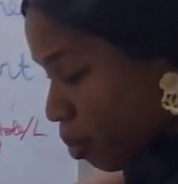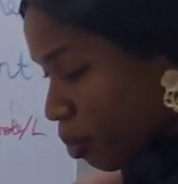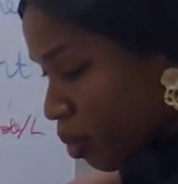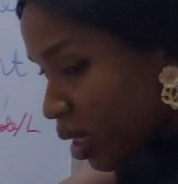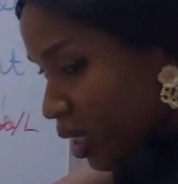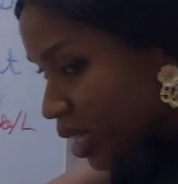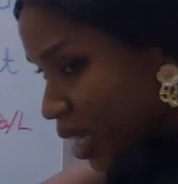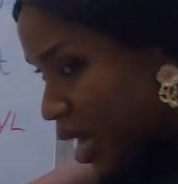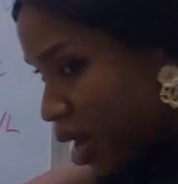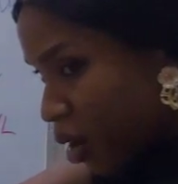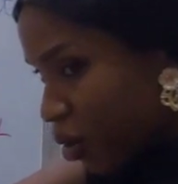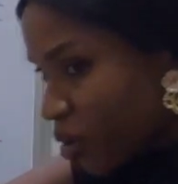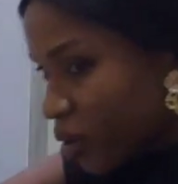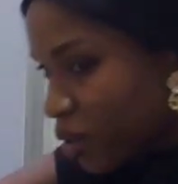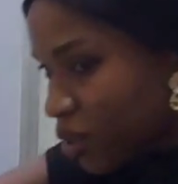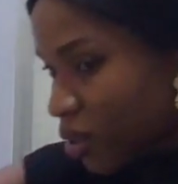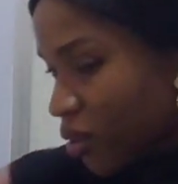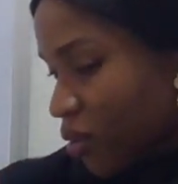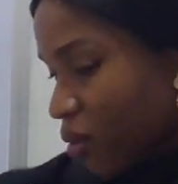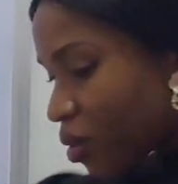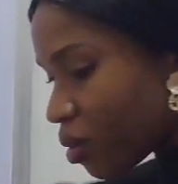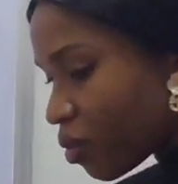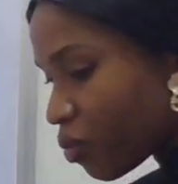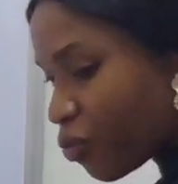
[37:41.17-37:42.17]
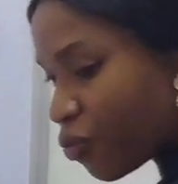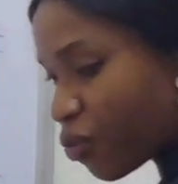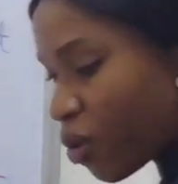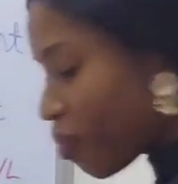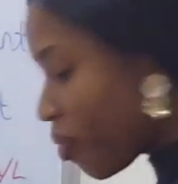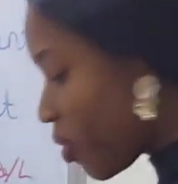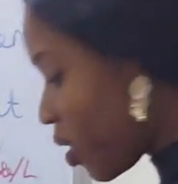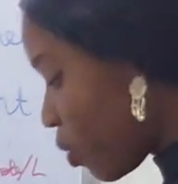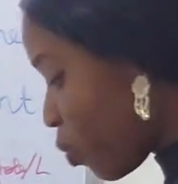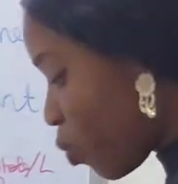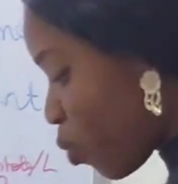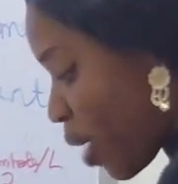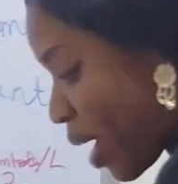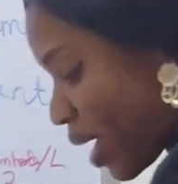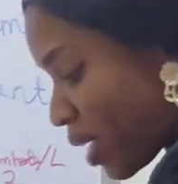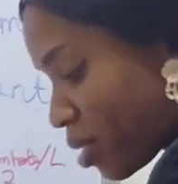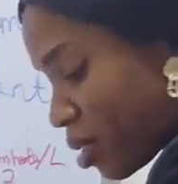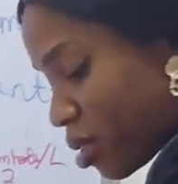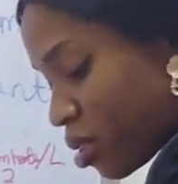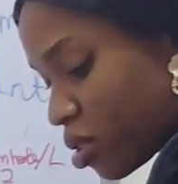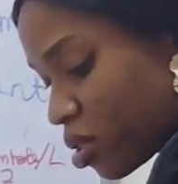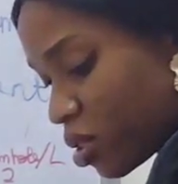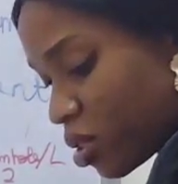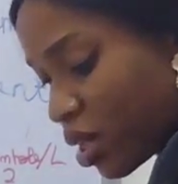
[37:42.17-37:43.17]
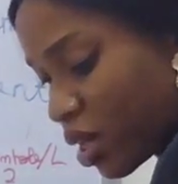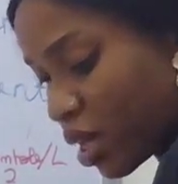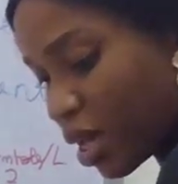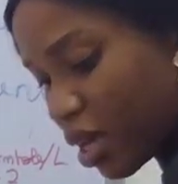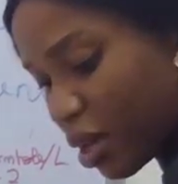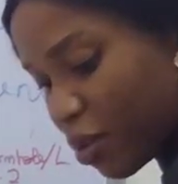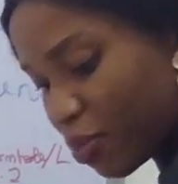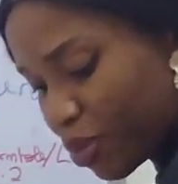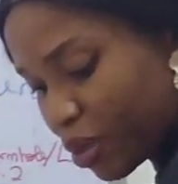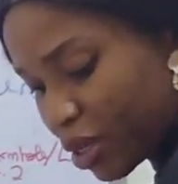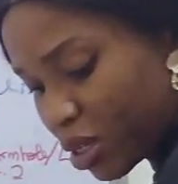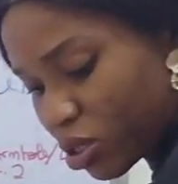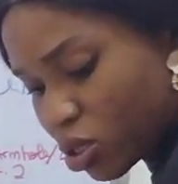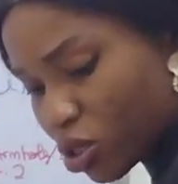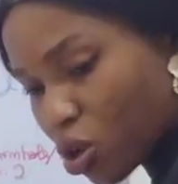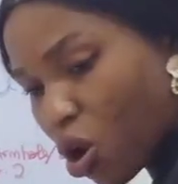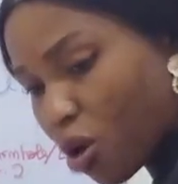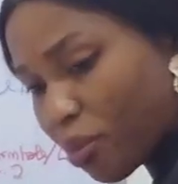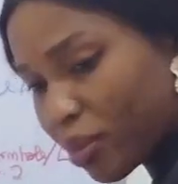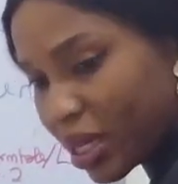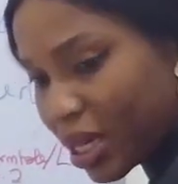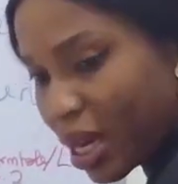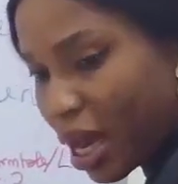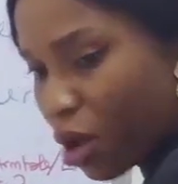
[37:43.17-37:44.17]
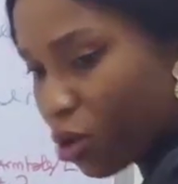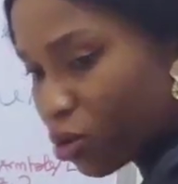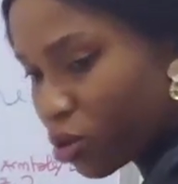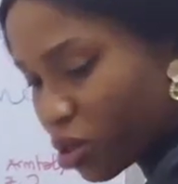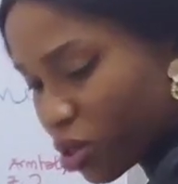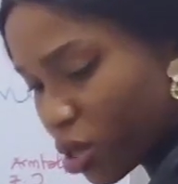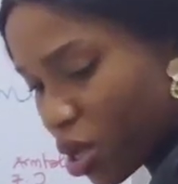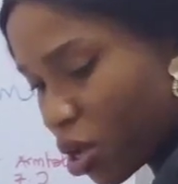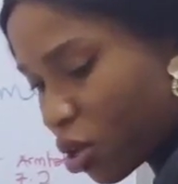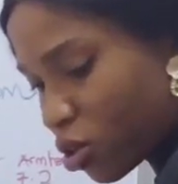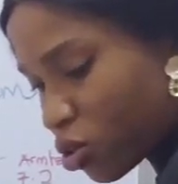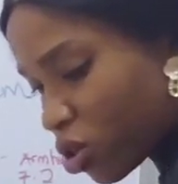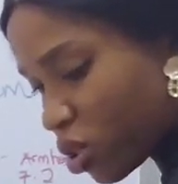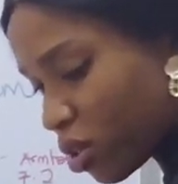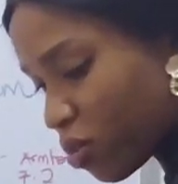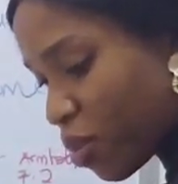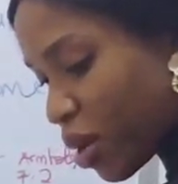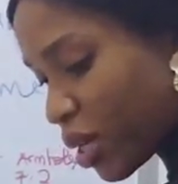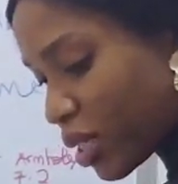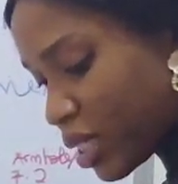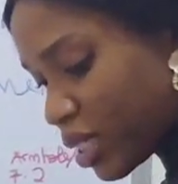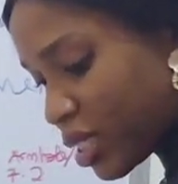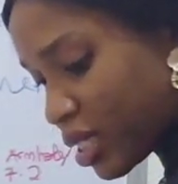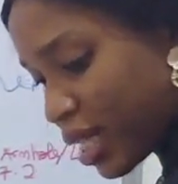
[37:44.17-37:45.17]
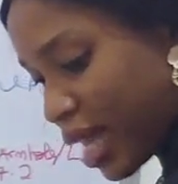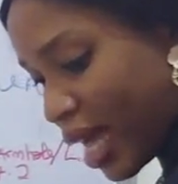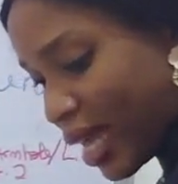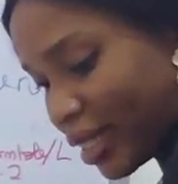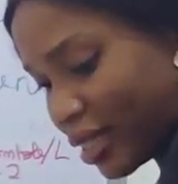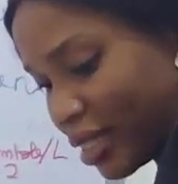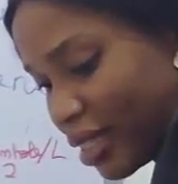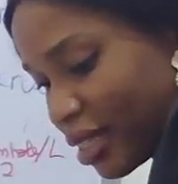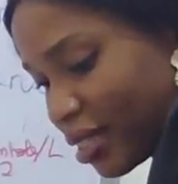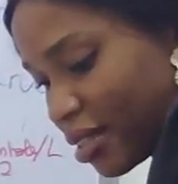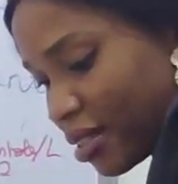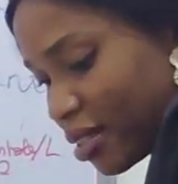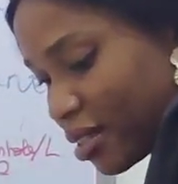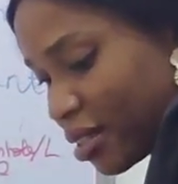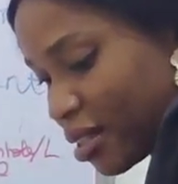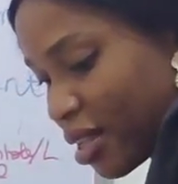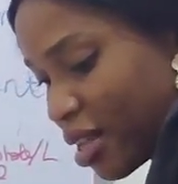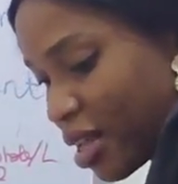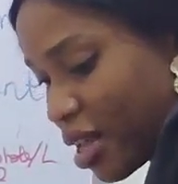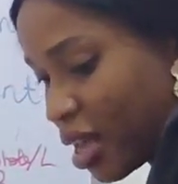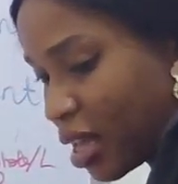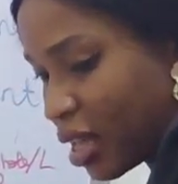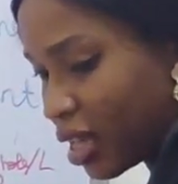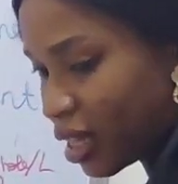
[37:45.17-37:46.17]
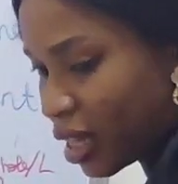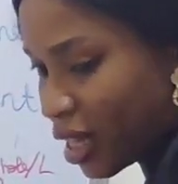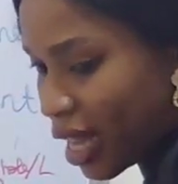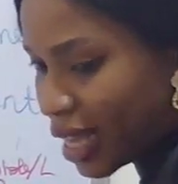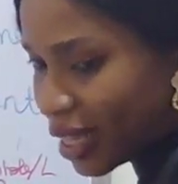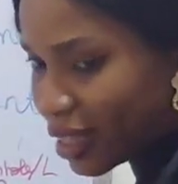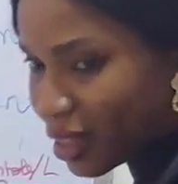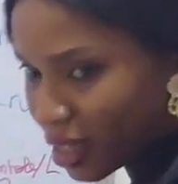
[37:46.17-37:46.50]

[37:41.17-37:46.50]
But now, from the waist to the hip is coming out. So the body is like this, like